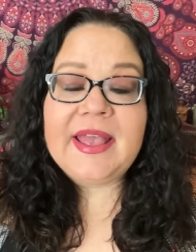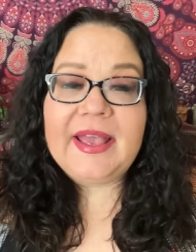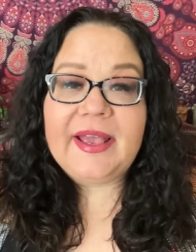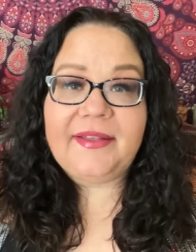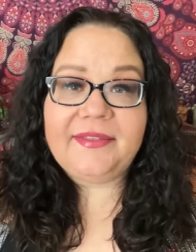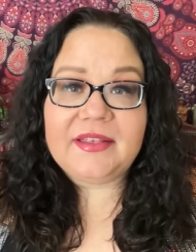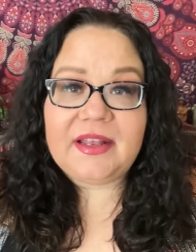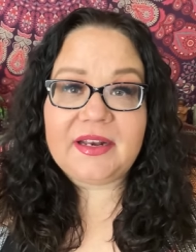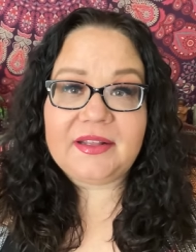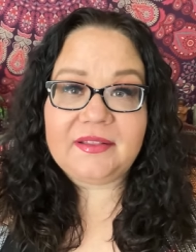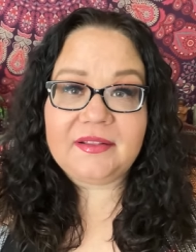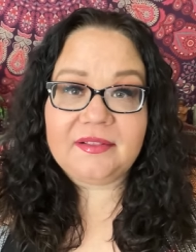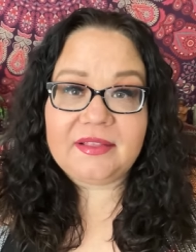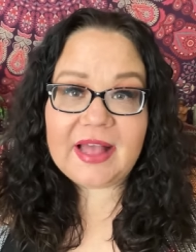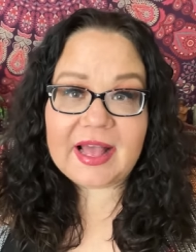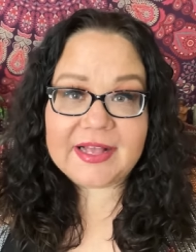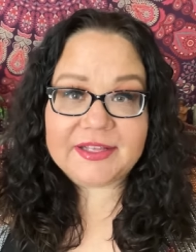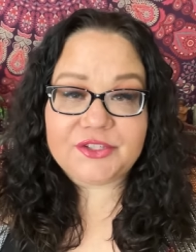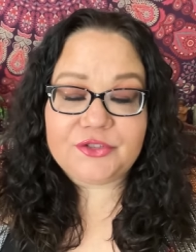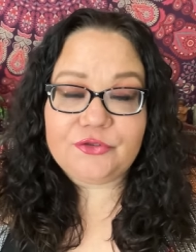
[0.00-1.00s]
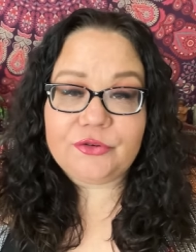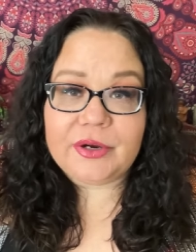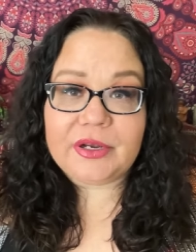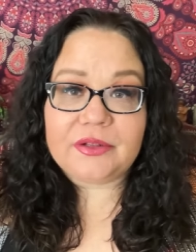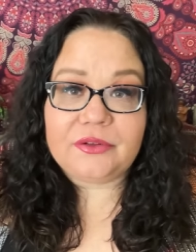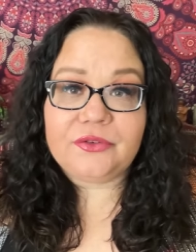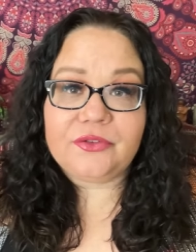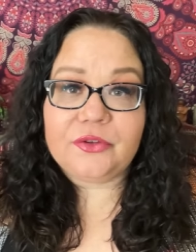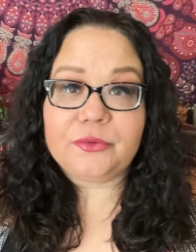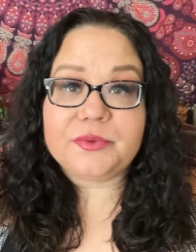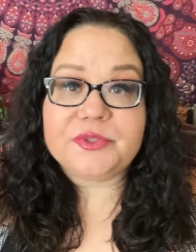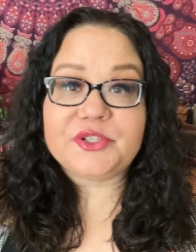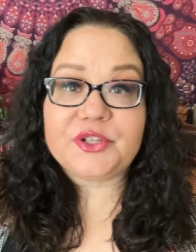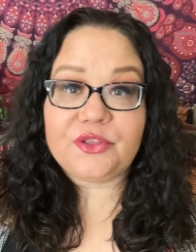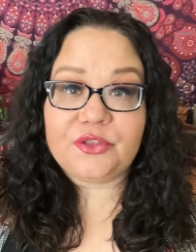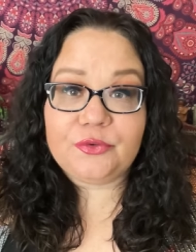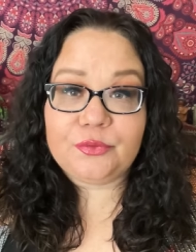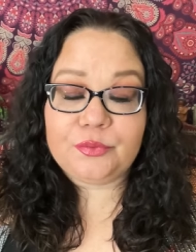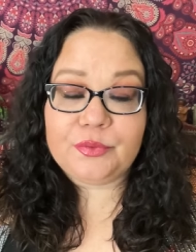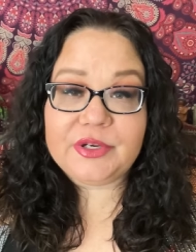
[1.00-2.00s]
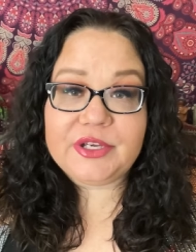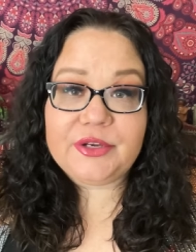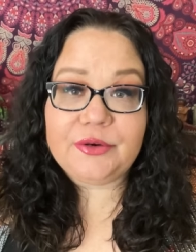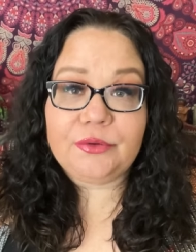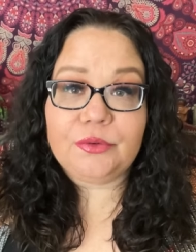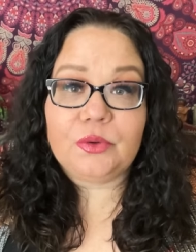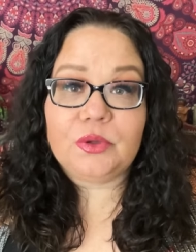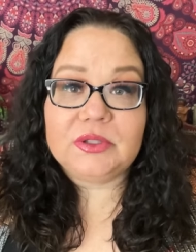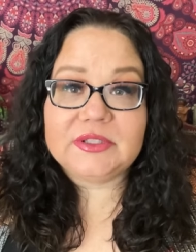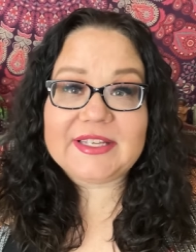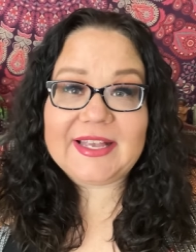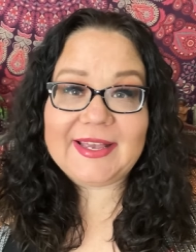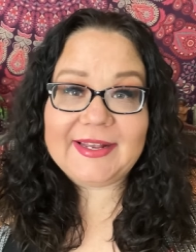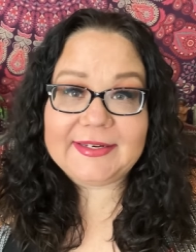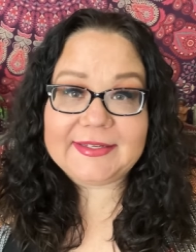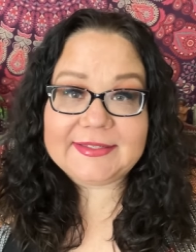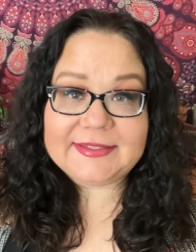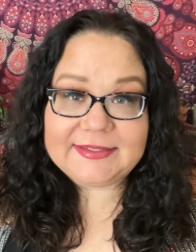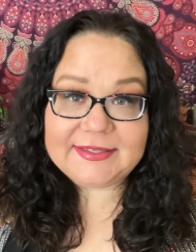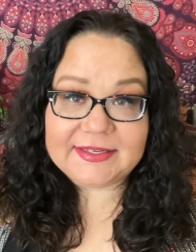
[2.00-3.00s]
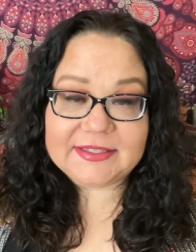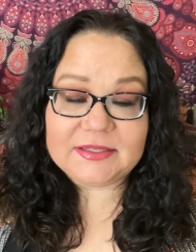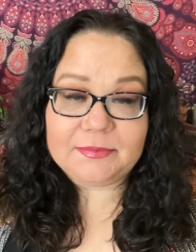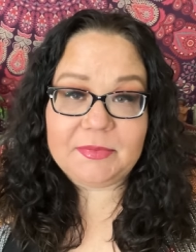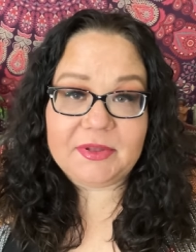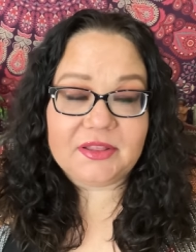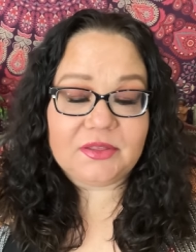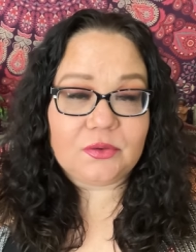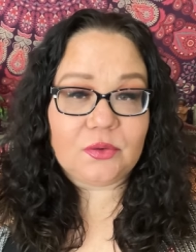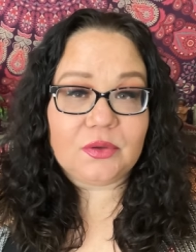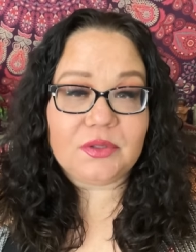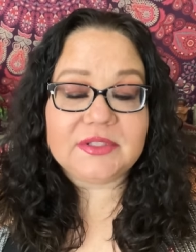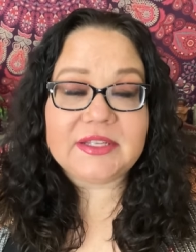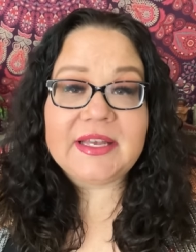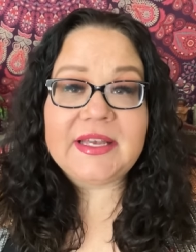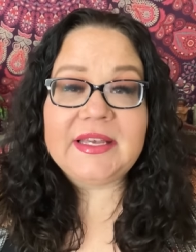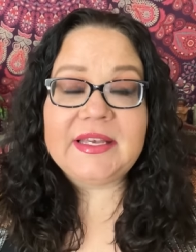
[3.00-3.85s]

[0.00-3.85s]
And then in the last trailer, there was a 3 year old and a 6 month old.